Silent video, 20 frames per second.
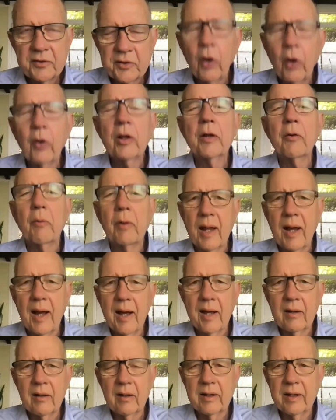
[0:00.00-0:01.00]
totally
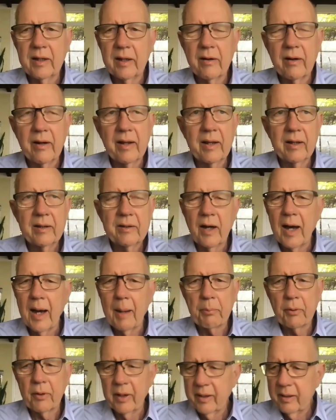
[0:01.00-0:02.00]
reliant on the internet to
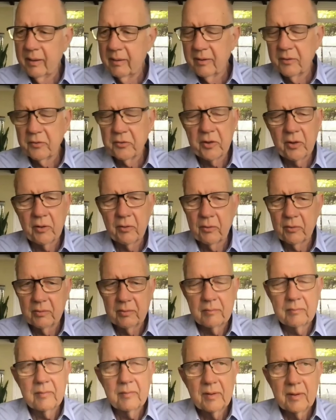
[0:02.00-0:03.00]
operate. And
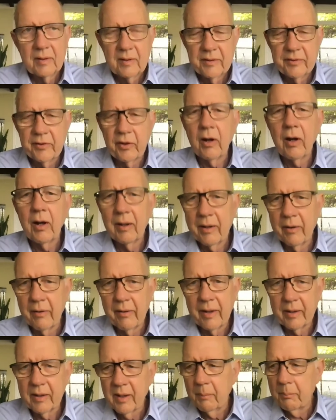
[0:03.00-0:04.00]
so they're all
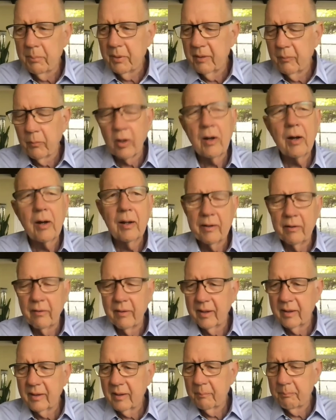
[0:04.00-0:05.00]
internet companies. We're all
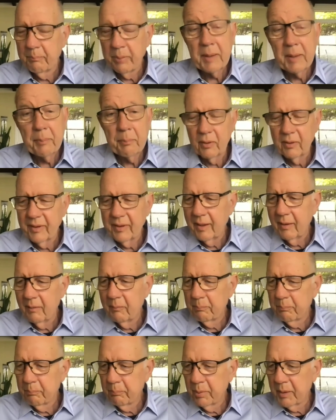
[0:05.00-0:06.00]
internet people
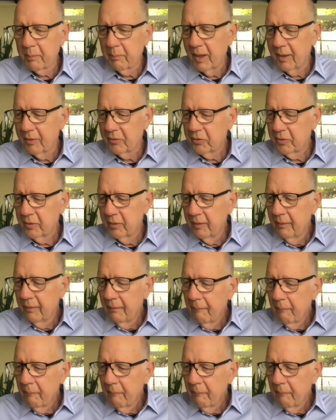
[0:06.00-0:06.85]
now, pretty much.